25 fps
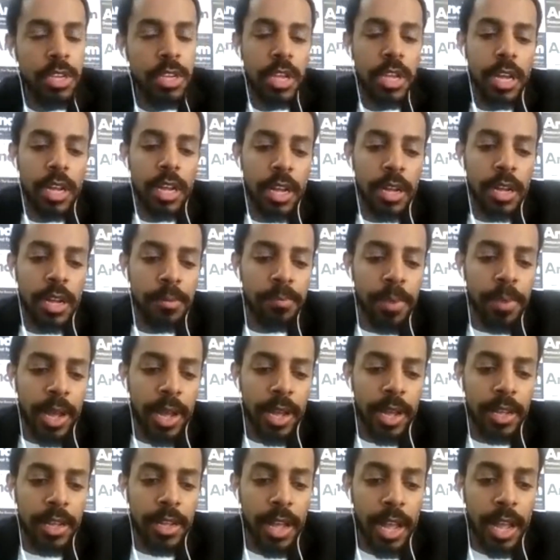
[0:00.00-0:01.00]

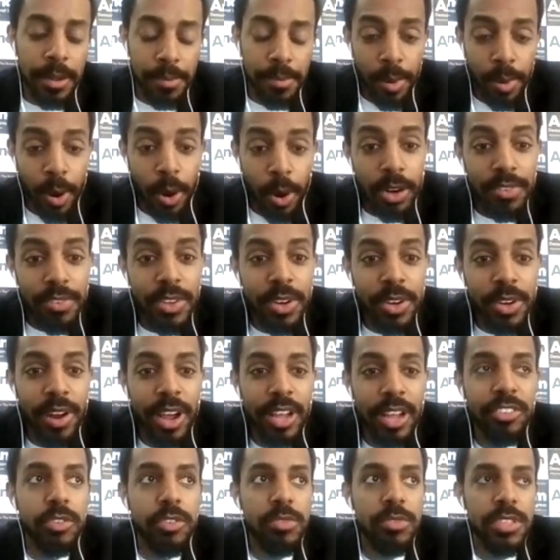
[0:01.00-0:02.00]
I am part of the
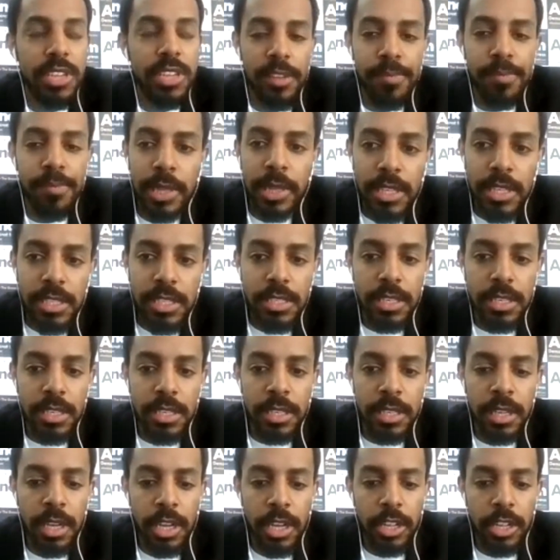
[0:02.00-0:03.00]
grassroots, and I've been listening
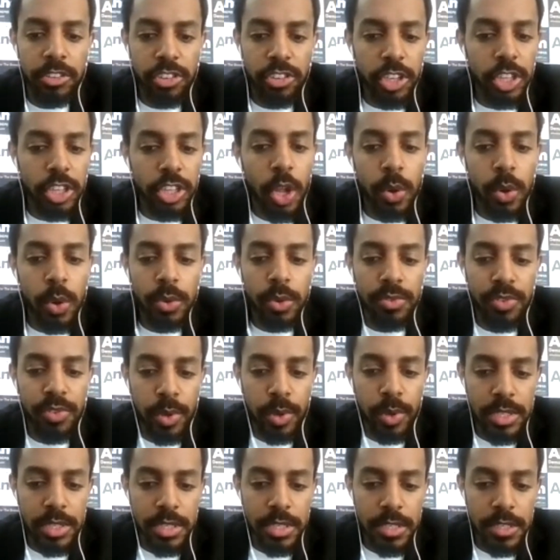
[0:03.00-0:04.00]
to local
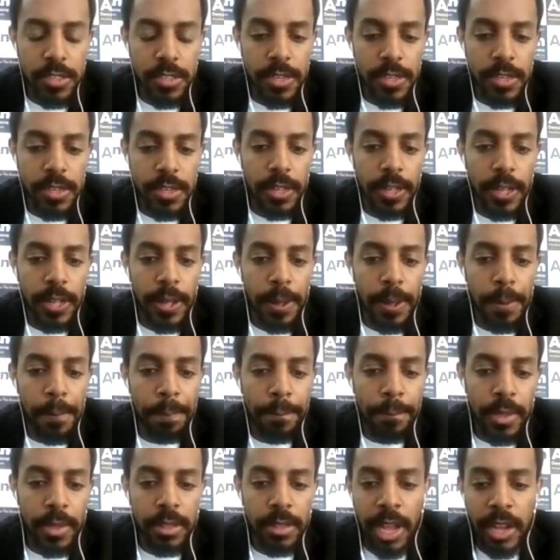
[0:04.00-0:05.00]
voices
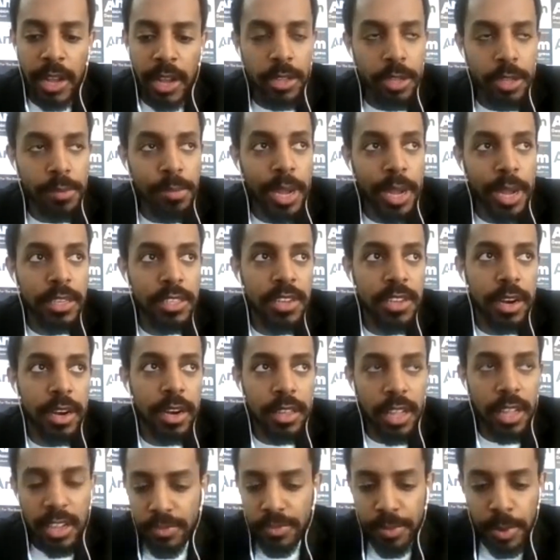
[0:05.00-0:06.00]
not only my entire
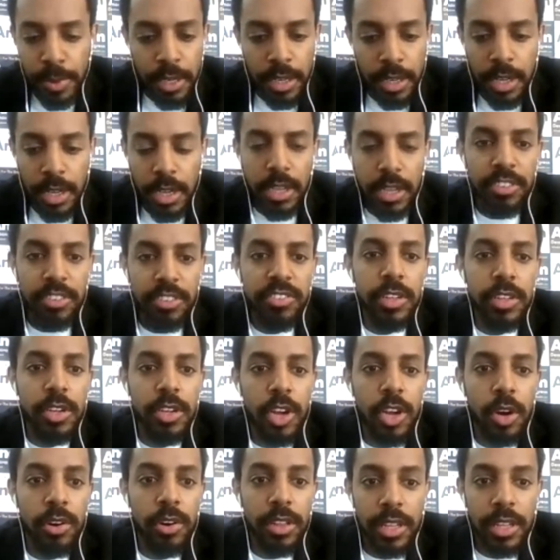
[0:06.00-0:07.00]
life, but still
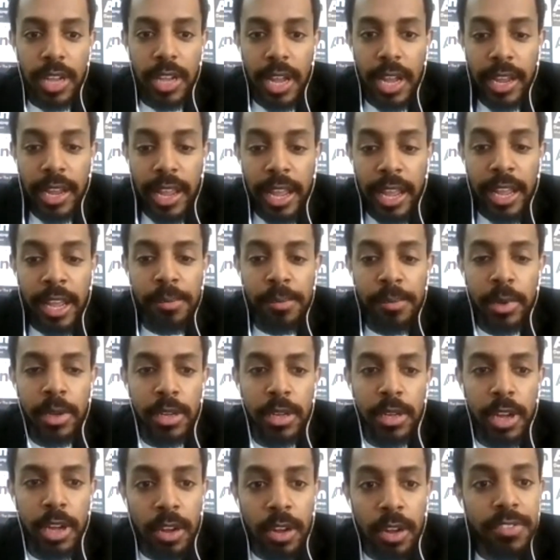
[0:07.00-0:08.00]
currently. I am
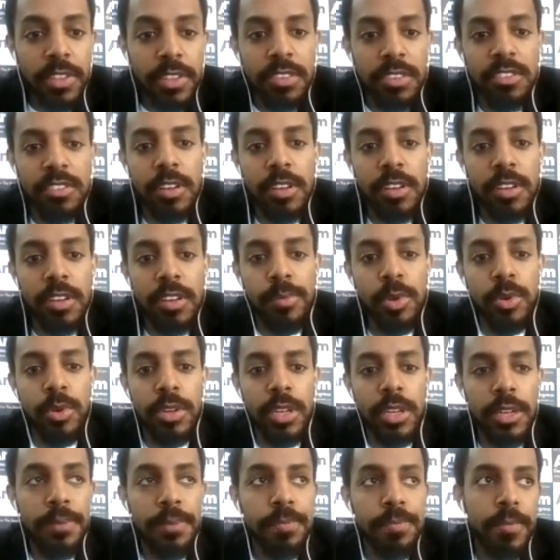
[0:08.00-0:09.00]
of this
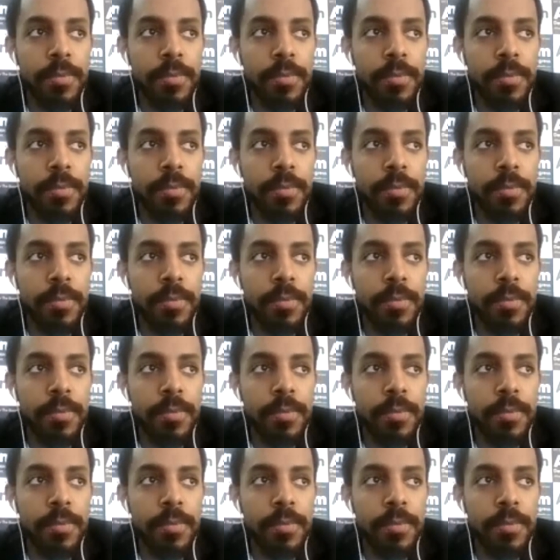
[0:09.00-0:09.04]
community.